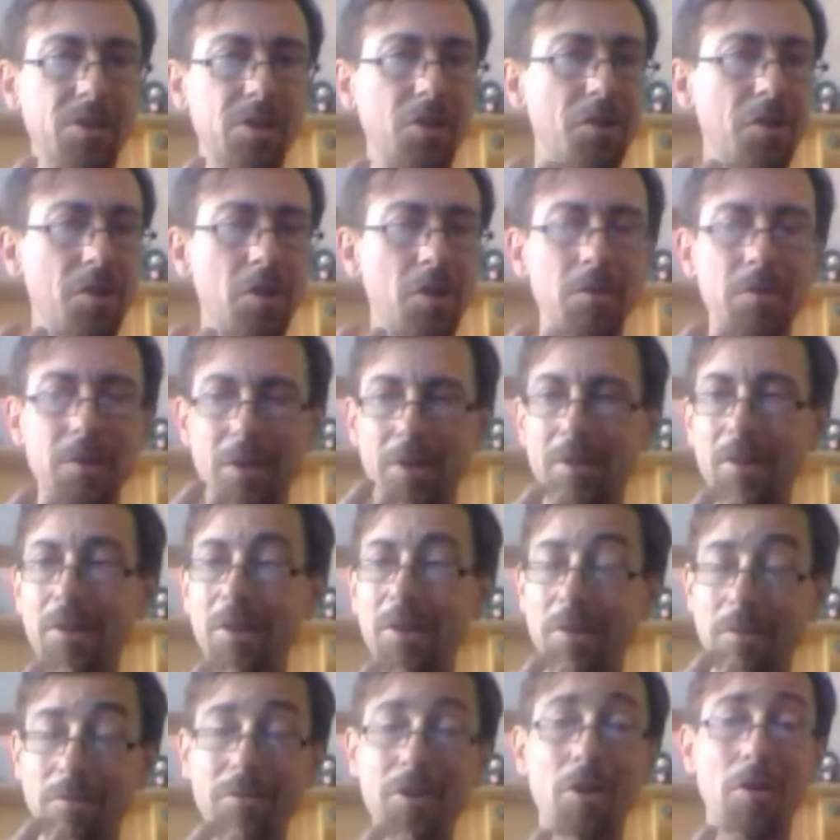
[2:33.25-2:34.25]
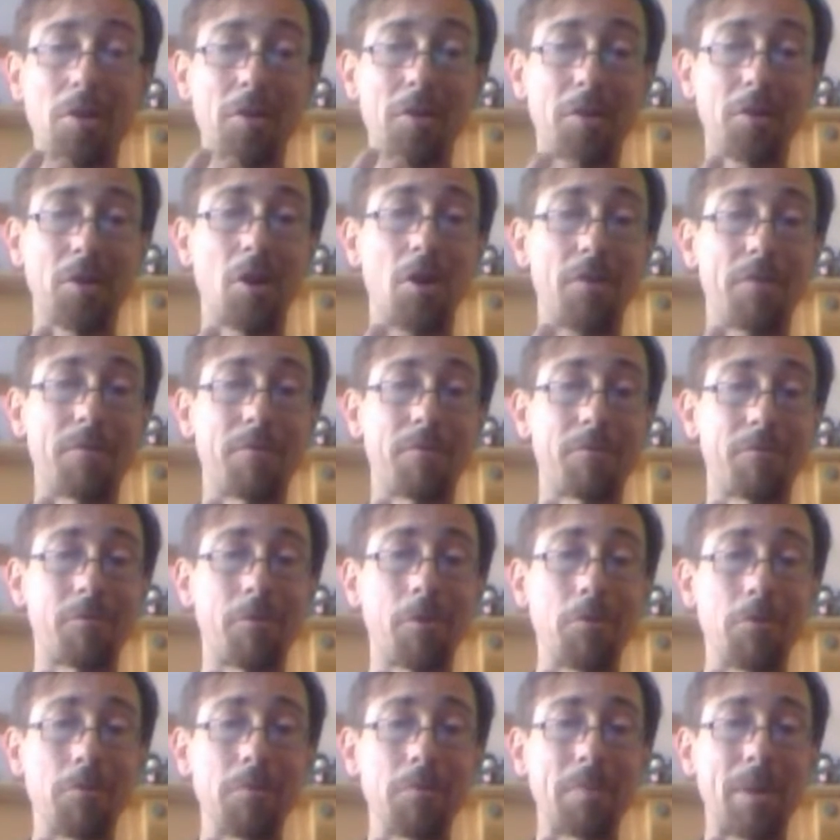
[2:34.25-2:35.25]
So you've kind of got a
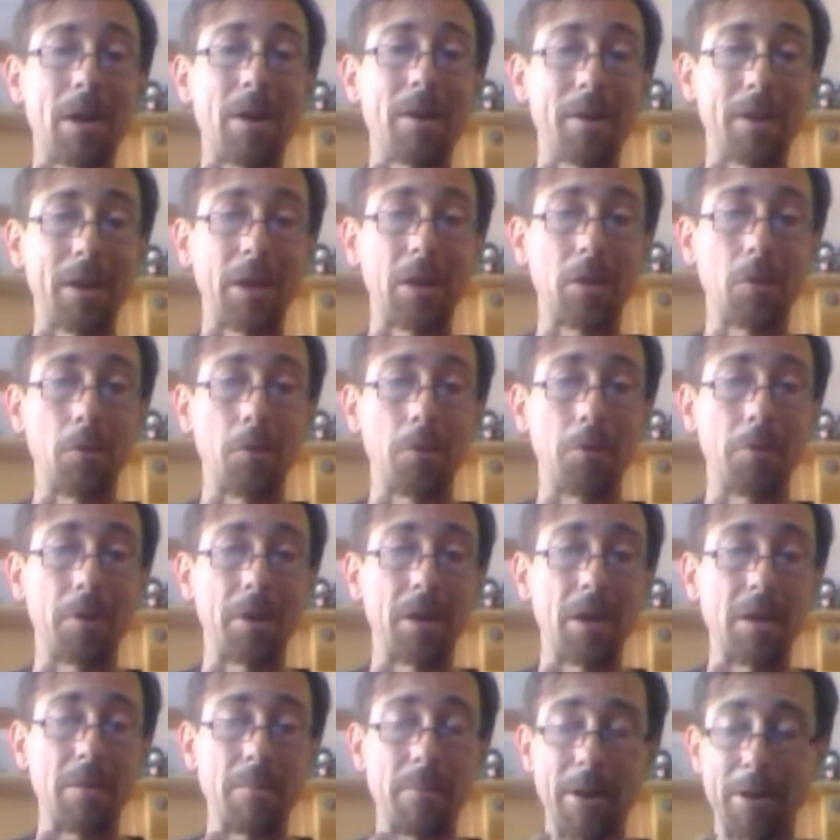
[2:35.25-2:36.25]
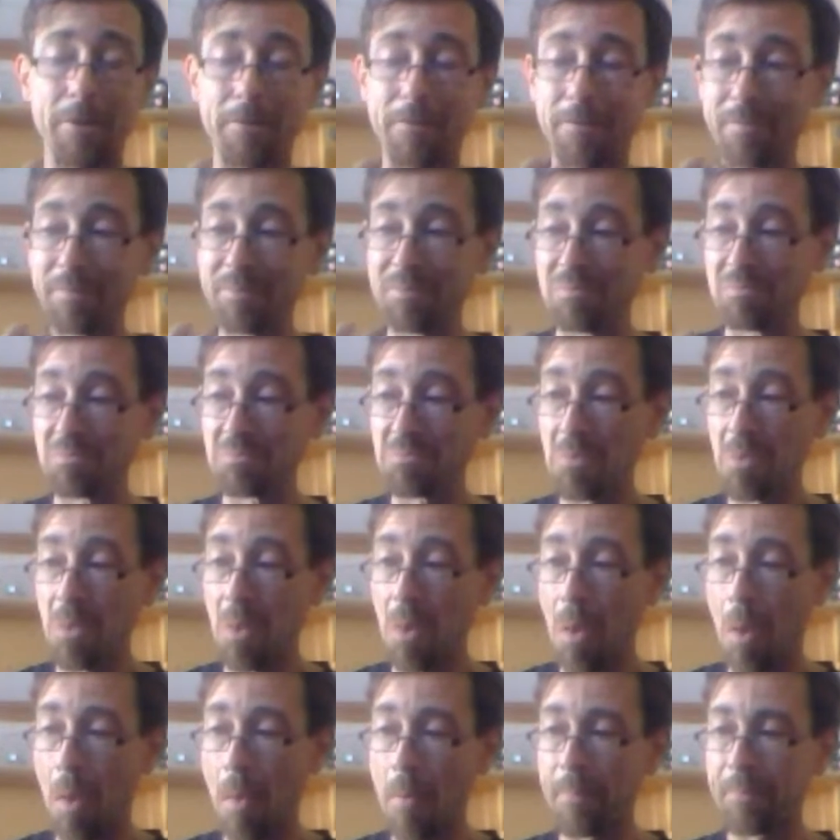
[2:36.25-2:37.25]
fruit party going on in your mouth.
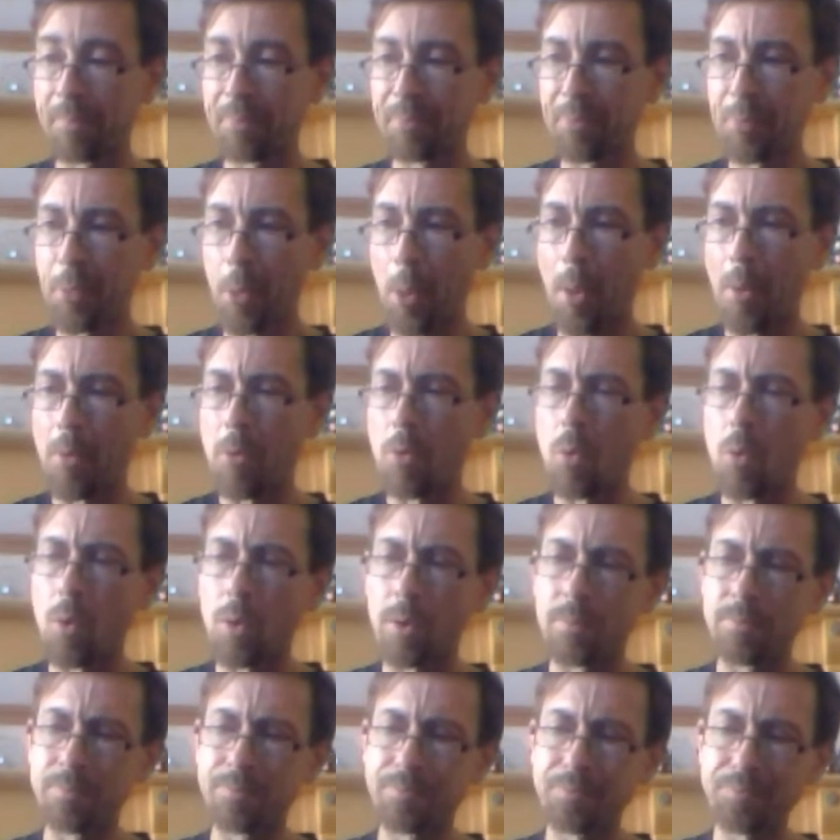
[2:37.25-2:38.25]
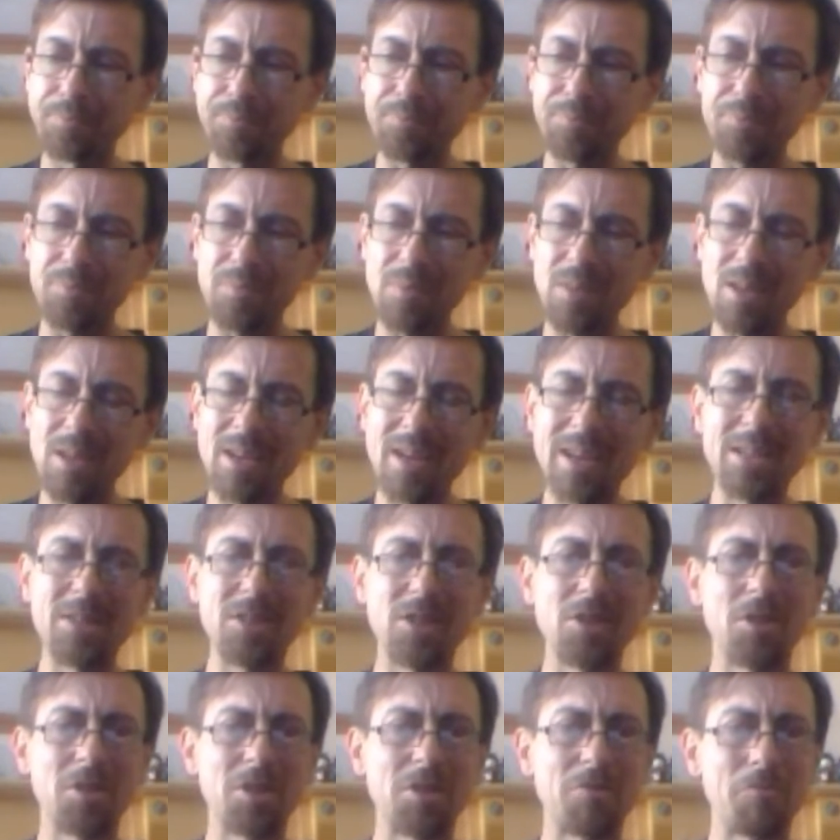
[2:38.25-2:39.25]
Oh, it's
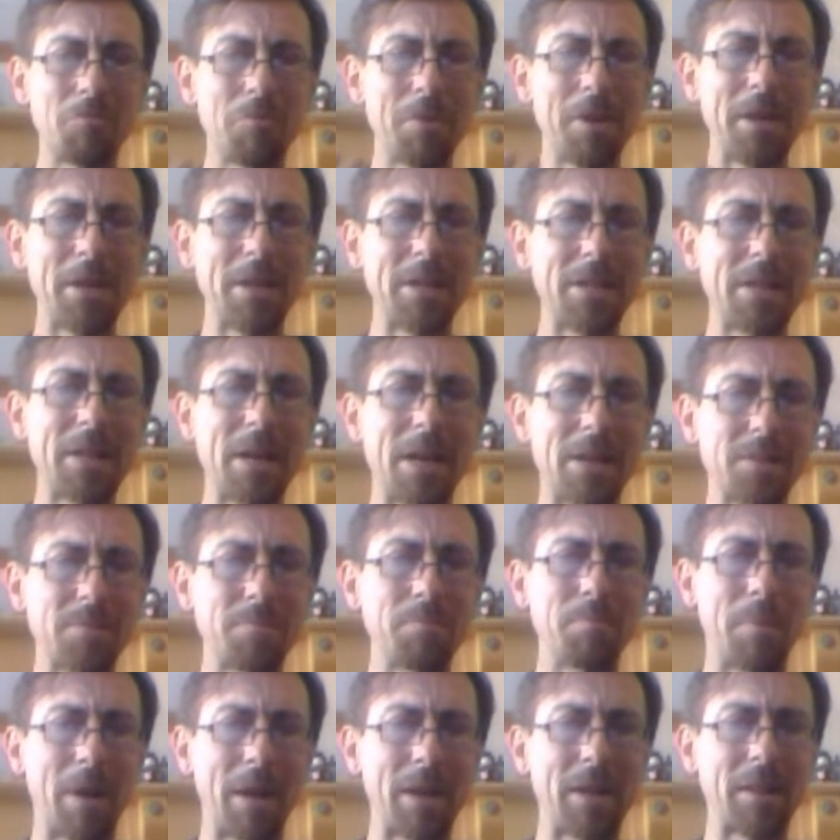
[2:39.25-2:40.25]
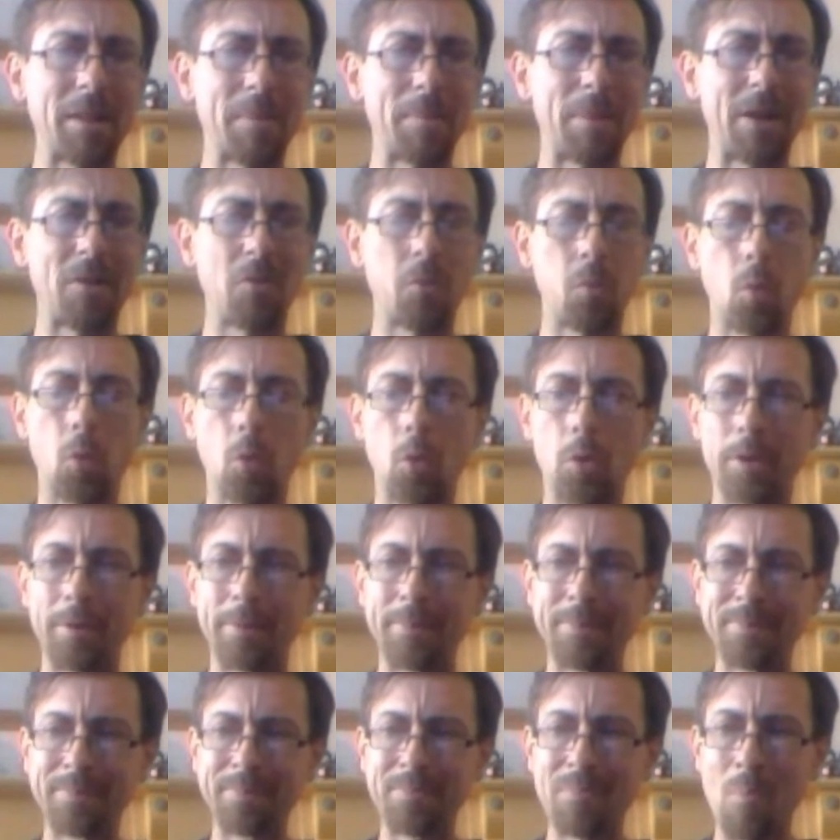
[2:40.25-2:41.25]
nice. It really does make the mouth water.
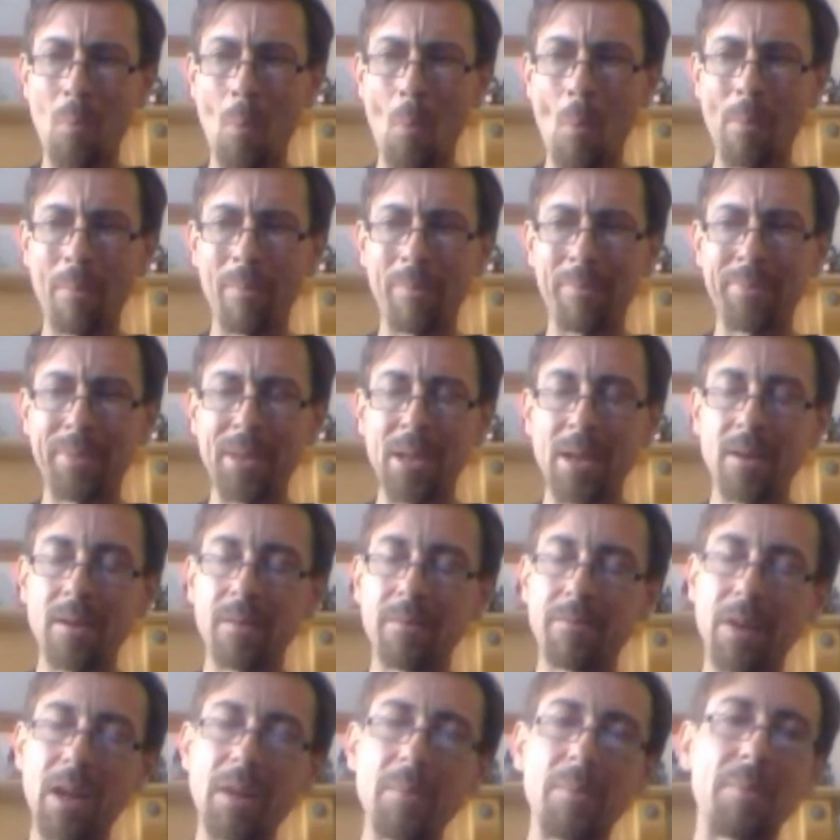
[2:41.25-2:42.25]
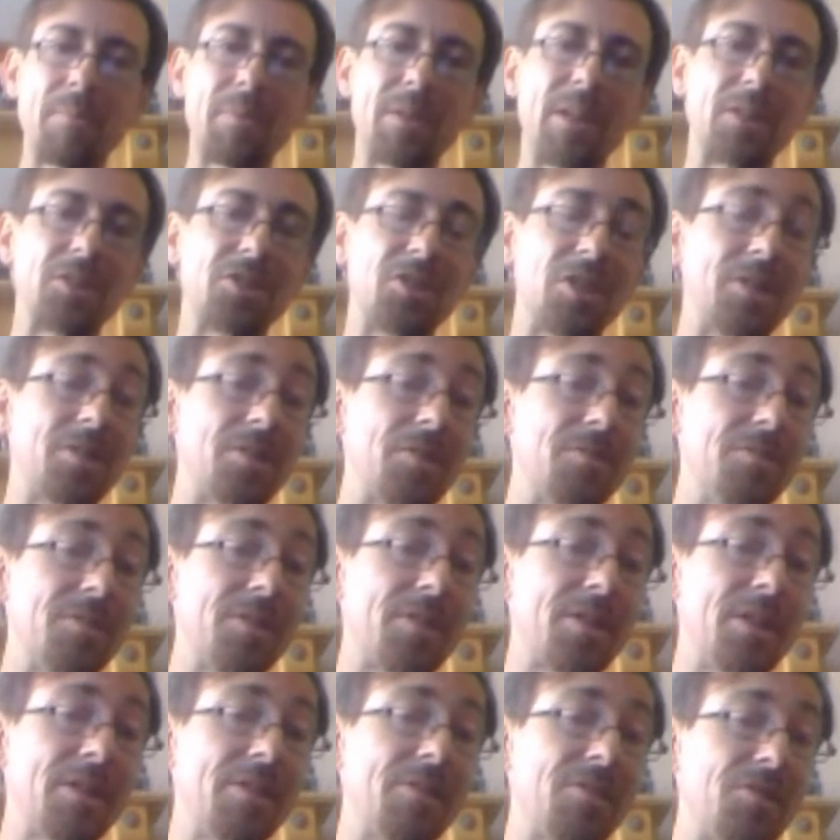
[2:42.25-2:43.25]
Vapor production, as you can
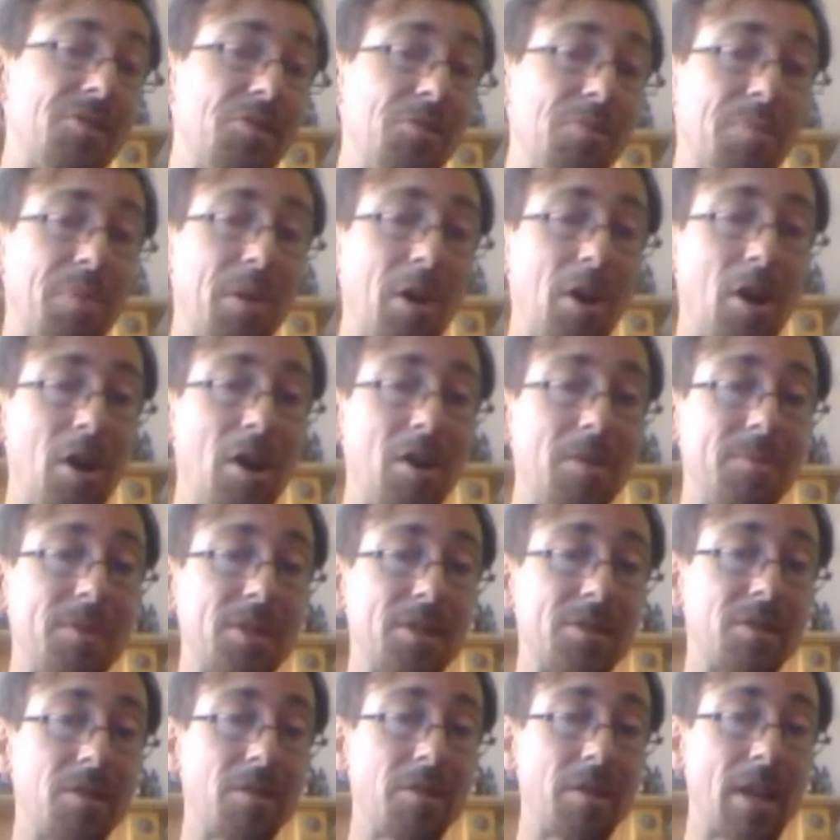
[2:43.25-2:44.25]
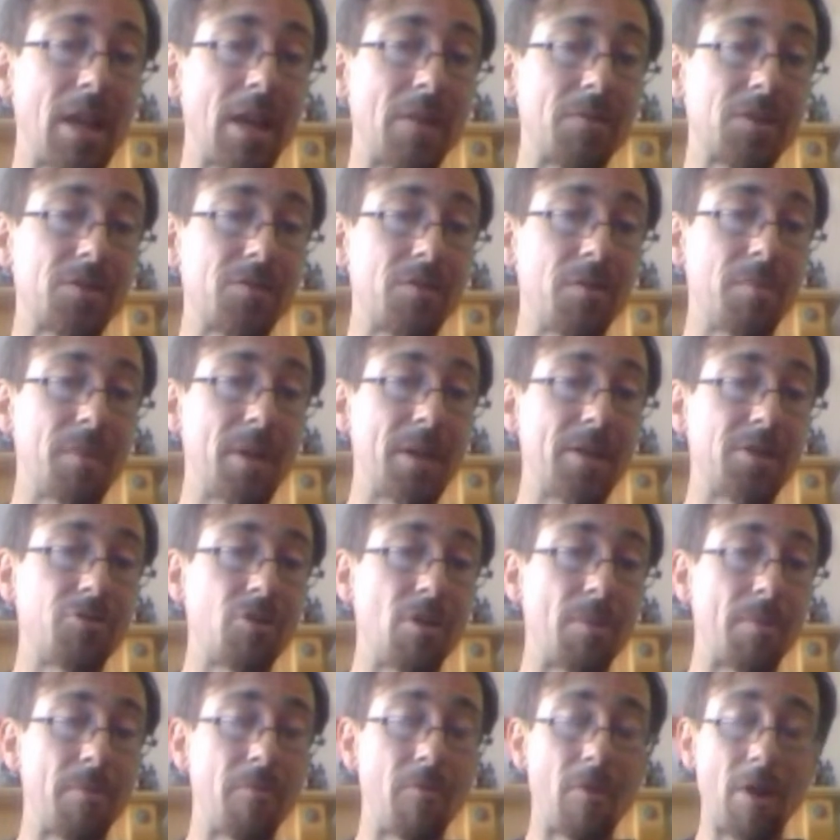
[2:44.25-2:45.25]
see, is superb, just like the others from their
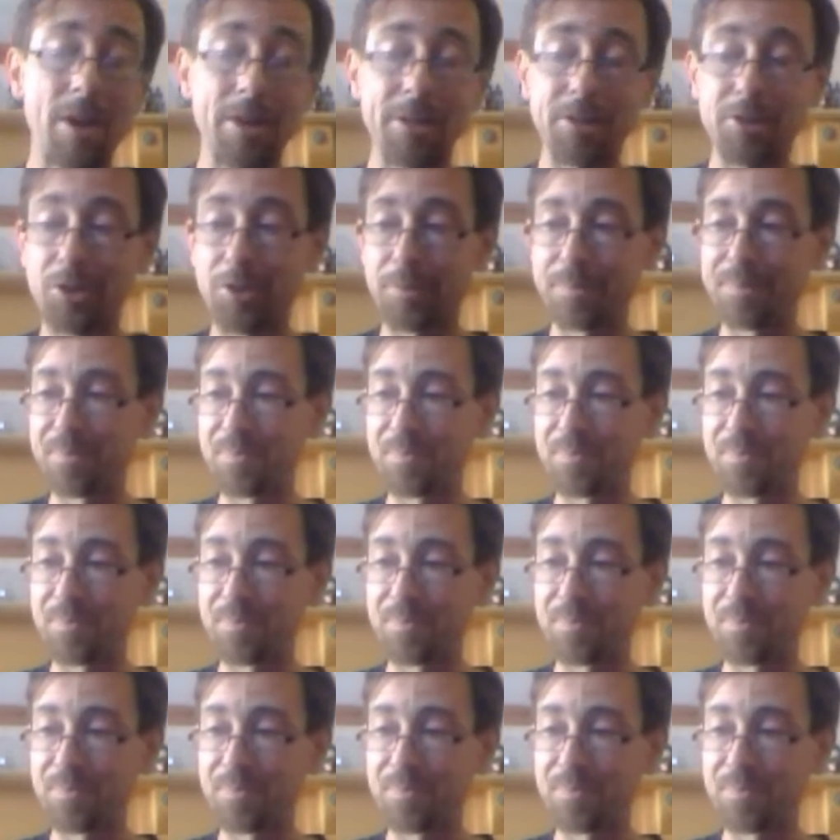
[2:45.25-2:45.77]
dripping range.